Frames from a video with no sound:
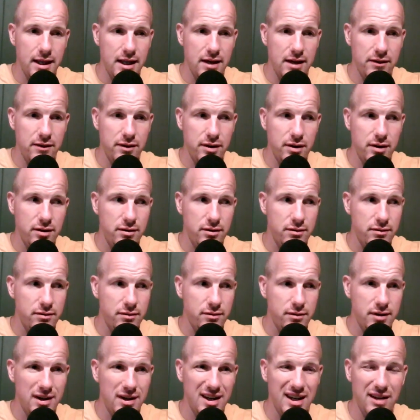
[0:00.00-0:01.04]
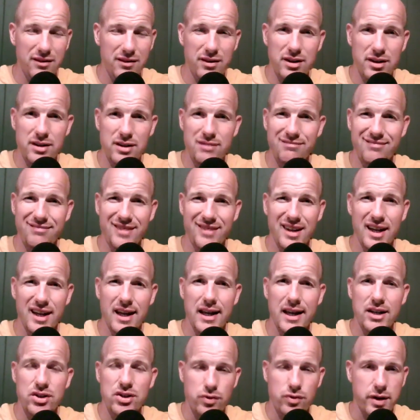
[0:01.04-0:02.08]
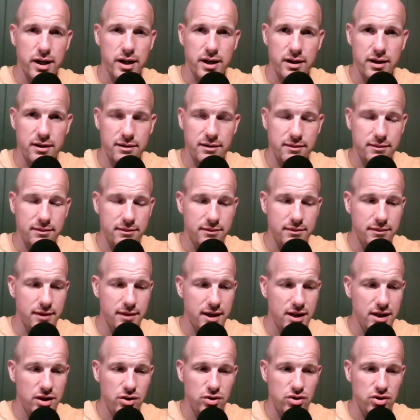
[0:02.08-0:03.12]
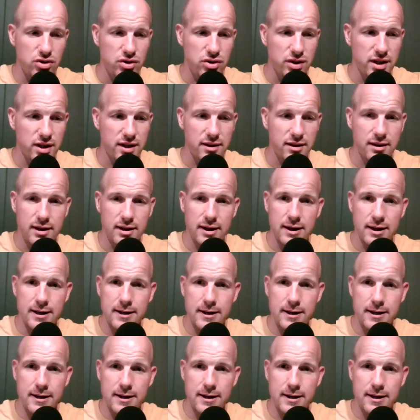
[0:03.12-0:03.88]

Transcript: even a drink. And usually